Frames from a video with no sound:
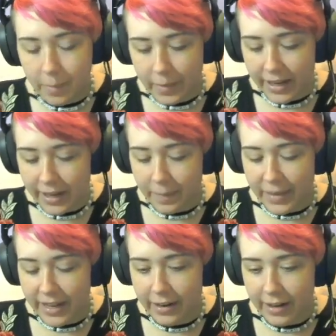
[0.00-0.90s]
black
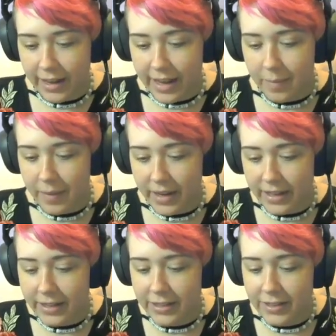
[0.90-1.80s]
bead and
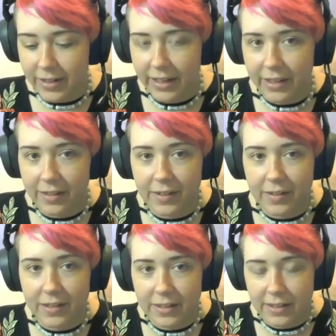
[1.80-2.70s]
putting the string through
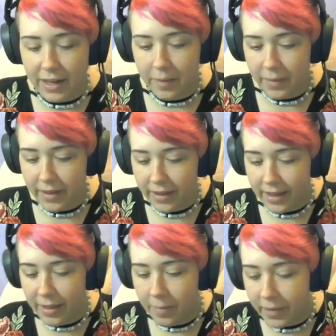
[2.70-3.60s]
the top
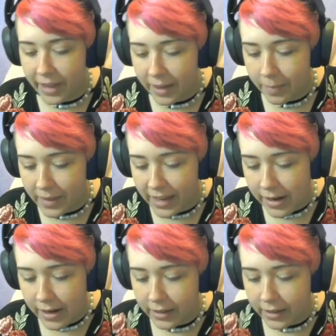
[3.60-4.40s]
black bead.